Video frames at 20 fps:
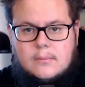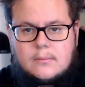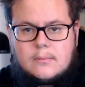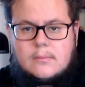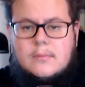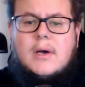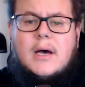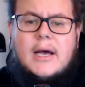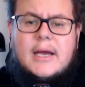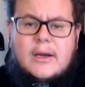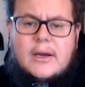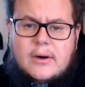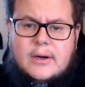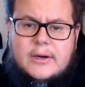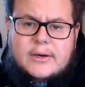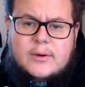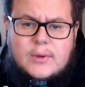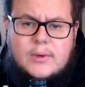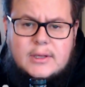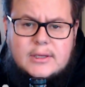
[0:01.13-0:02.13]
Hi everyone, and
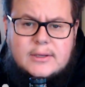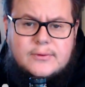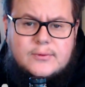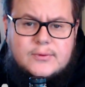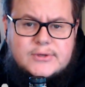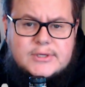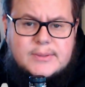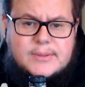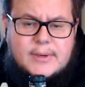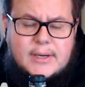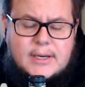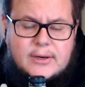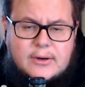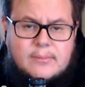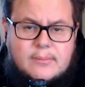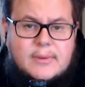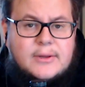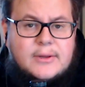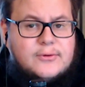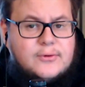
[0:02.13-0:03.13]
welcome to Whiskey Pilgrim
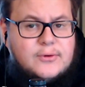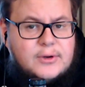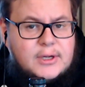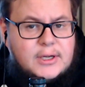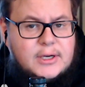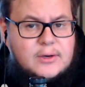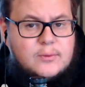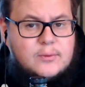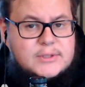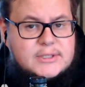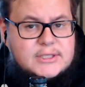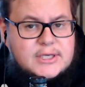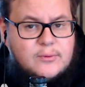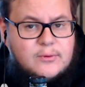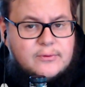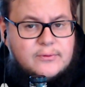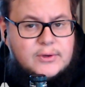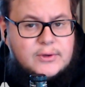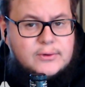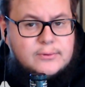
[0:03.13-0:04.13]
and to another whiskey
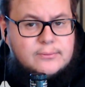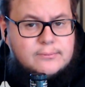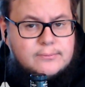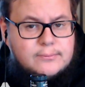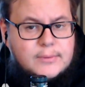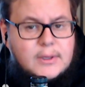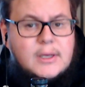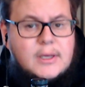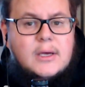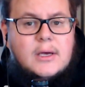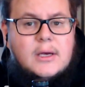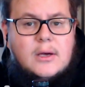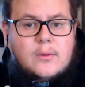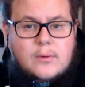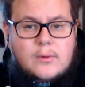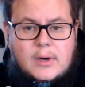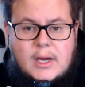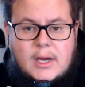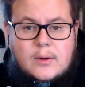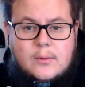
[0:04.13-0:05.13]
review, where
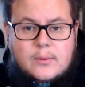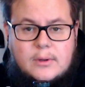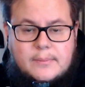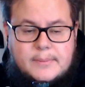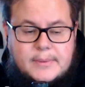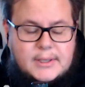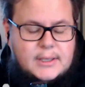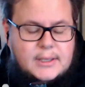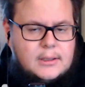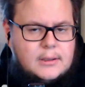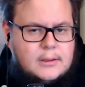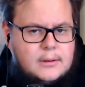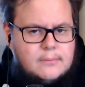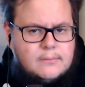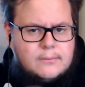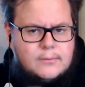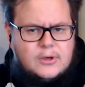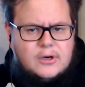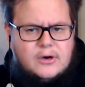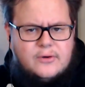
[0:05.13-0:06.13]
I will be
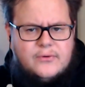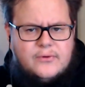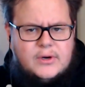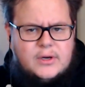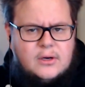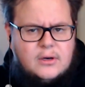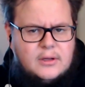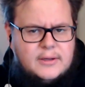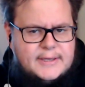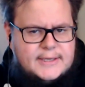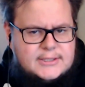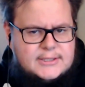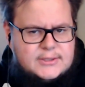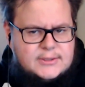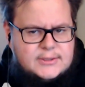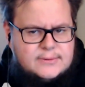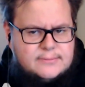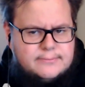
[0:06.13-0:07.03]
covering all these.